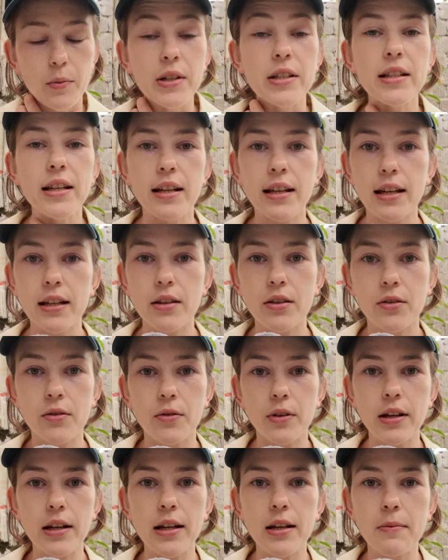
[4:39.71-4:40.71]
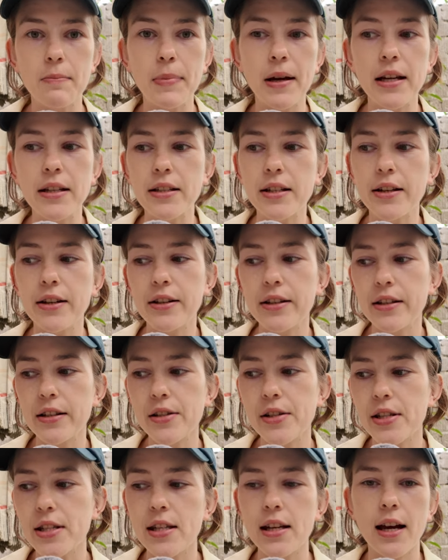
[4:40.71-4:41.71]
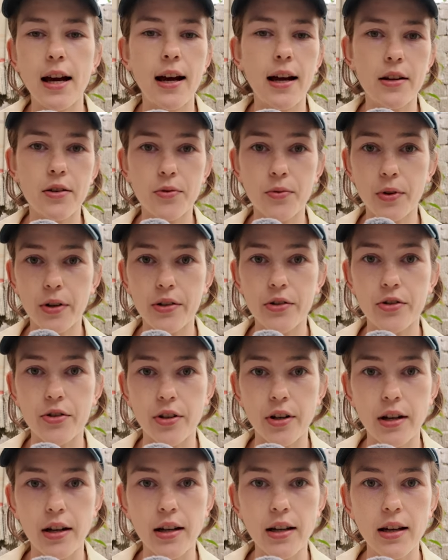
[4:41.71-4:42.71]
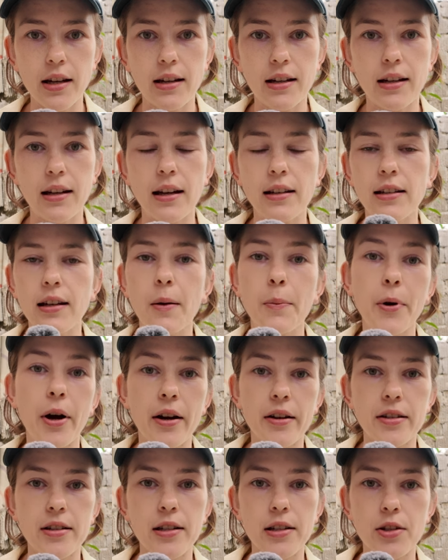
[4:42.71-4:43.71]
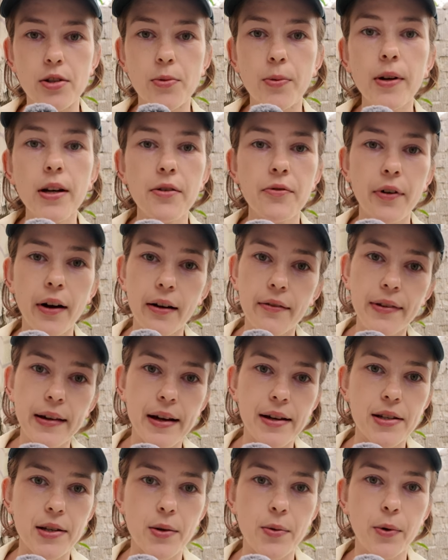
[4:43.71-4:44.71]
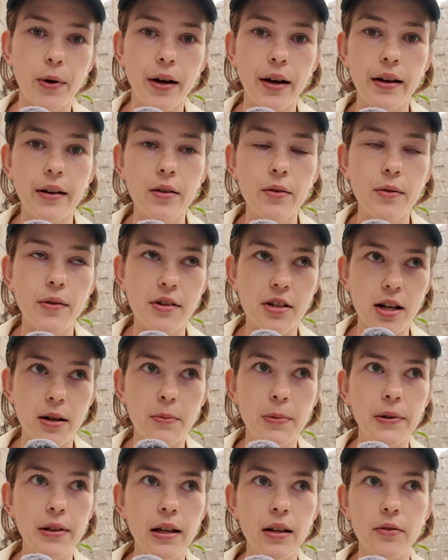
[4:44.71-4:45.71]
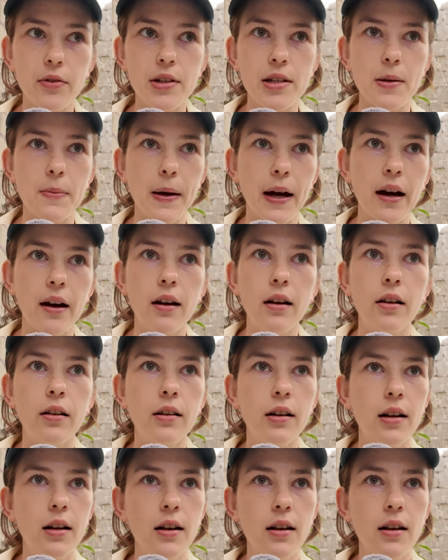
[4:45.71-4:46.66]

We did get three baked goods and one drink, and it ended up costing 25,000 won, which I believe is about